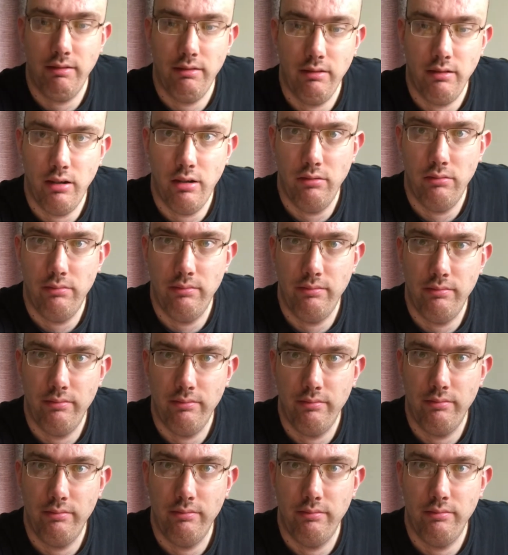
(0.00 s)
oh,
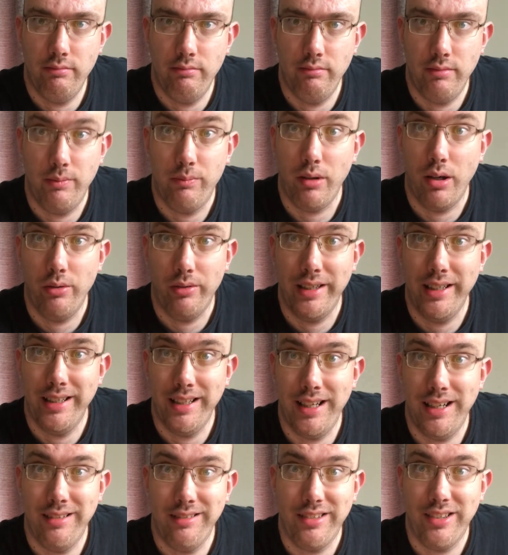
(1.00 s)
we broke it
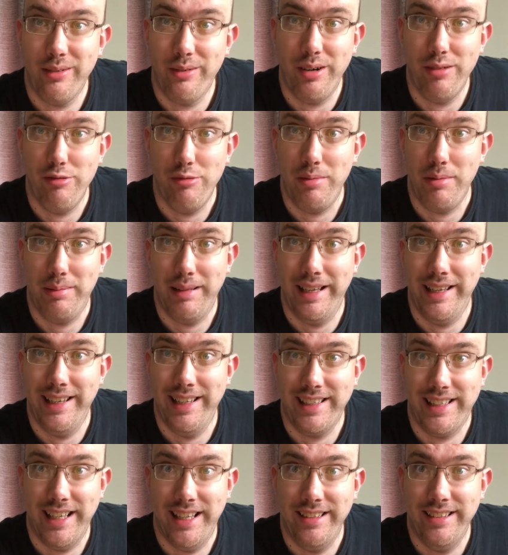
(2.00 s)
now, so I won't be playing it
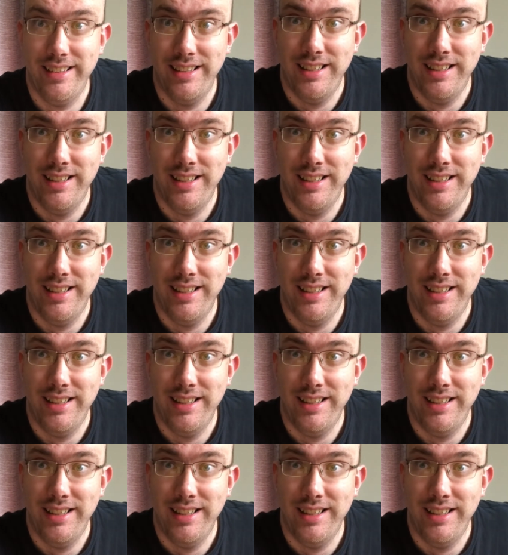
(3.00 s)
again.